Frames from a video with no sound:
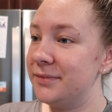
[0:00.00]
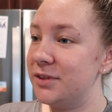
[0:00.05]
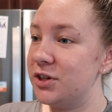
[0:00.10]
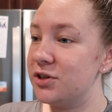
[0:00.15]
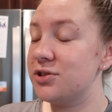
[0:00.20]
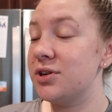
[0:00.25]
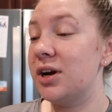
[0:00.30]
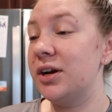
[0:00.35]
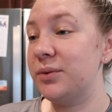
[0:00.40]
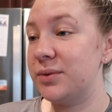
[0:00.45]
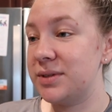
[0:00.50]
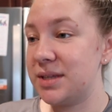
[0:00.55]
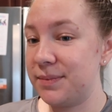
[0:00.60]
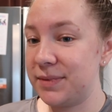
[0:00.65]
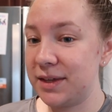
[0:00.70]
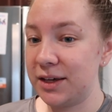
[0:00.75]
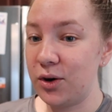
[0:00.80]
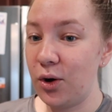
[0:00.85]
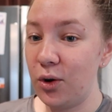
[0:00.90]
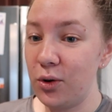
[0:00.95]
You're starting with
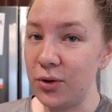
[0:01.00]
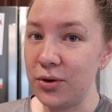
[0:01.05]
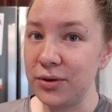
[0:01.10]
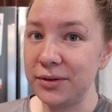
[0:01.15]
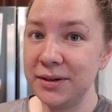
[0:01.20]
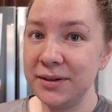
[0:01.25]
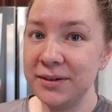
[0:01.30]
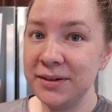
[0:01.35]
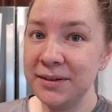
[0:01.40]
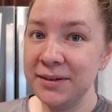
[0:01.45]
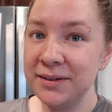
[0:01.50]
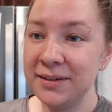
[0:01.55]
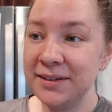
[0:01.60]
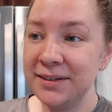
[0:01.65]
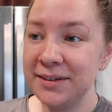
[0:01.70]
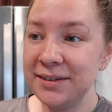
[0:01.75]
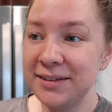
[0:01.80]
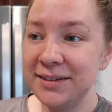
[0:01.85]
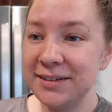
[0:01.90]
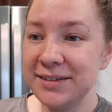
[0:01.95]
something cold,
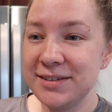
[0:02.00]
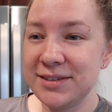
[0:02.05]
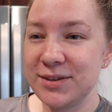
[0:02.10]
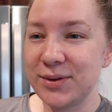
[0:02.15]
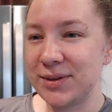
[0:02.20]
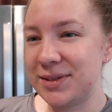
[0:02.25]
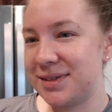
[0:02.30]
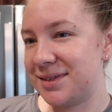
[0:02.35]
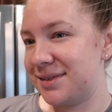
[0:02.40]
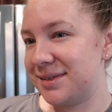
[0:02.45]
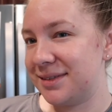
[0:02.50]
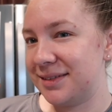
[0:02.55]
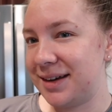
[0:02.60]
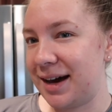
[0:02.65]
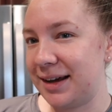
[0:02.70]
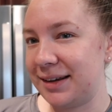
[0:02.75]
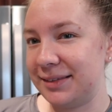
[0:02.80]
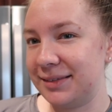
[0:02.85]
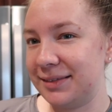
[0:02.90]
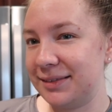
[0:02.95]
so it's
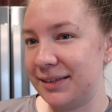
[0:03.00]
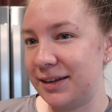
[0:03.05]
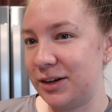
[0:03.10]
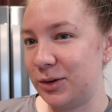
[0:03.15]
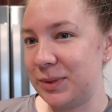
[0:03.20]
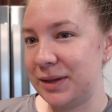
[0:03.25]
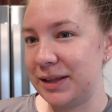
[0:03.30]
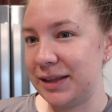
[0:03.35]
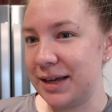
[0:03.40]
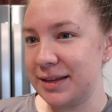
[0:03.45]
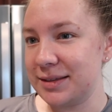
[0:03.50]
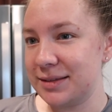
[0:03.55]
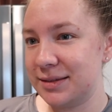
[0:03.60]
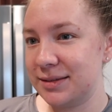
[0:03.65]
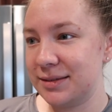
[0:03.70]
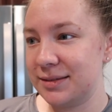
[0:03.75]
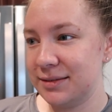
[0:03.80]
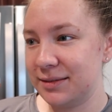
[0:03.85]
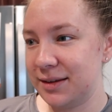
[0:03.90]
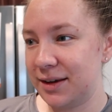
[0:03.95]
got a little bit less
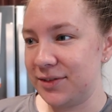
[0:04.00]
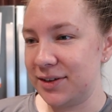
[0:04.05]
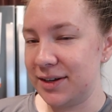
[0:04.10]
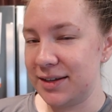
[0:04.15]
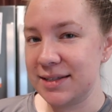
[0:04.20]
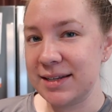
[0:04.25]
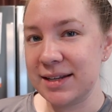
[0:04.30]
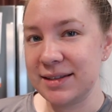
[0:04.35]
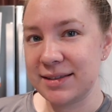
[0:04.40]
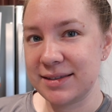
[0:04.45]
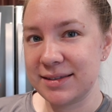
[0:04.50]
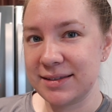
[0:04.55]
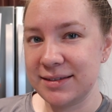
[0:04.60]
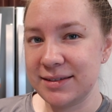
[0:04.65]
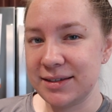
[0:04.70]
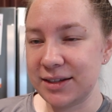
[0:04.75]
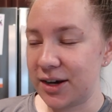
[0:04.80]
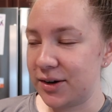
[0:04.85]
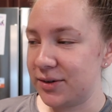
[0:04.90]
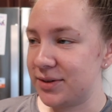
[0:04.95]
of a distance
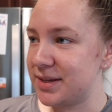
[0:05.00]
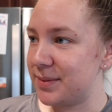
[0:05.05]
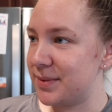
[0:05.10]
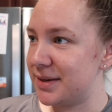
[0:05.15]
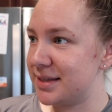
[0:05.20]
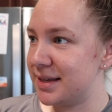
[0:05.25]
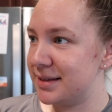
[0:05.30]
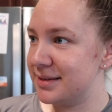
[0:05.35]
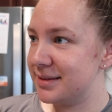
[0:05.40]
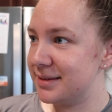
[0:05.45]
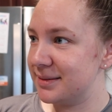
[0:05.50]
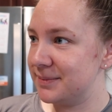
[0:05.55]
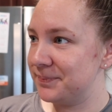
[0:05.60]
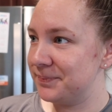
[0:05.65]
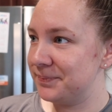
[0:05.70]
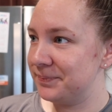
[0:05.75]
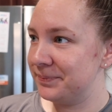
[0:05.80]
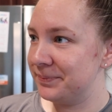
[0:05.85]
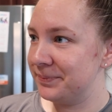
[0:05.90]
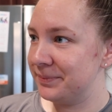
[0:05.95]
to go. Does that make sense?
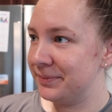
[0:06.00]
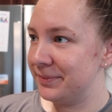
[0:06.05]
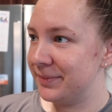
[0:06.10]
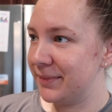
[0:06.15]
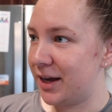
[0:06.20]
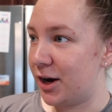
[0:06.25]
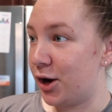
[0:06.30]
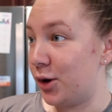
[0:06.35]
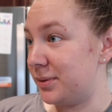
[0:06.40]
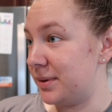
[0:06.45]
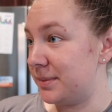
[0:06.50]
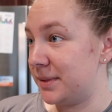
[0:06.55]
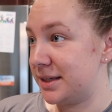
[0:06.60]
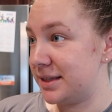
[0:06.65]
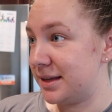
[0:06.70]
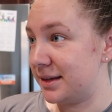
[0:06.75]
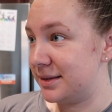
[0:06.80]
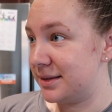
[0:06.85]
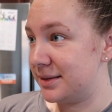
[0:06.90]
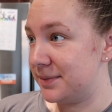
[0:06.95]
I hope it makes
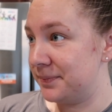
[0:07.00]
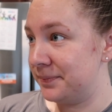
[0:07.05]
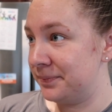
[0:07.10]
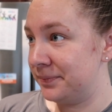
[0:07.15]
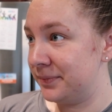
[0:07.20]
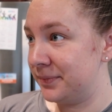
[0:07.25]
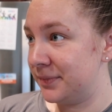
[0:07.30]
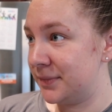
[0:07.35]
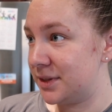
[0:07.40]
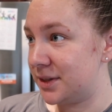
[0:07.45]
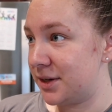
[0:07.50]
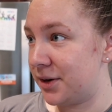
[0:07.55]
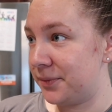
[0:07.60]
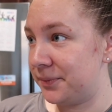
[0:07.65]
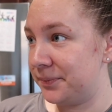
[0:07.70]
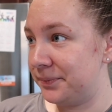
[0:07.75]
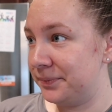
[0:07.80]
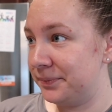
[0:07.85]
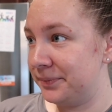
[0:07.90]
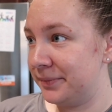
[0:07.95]
sense.
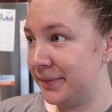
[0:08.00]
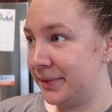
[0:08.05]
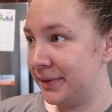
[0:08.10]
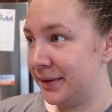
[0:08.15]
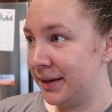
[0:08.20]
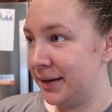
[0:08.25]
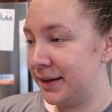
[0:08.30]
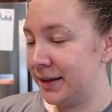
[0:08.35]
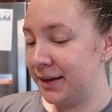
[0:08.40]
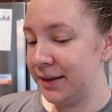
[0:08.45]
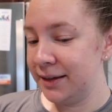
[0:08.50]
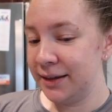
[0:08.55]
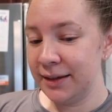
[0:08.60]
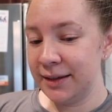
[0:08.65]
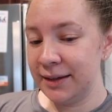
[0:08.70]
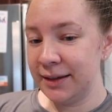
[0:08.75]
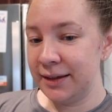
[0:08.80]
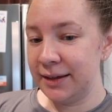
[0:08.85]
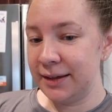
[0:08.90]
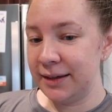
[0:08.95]
So
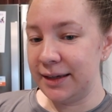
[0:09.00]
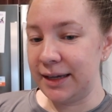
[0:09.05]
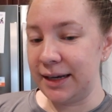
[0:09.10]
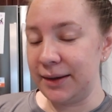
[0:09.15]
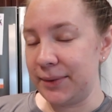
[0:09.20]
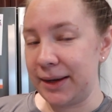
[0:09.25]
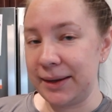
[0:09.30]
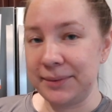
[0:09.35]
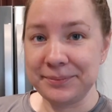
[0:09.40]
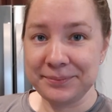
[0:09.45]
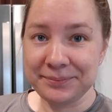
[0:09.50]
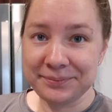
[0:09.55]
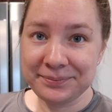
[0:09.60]
anyway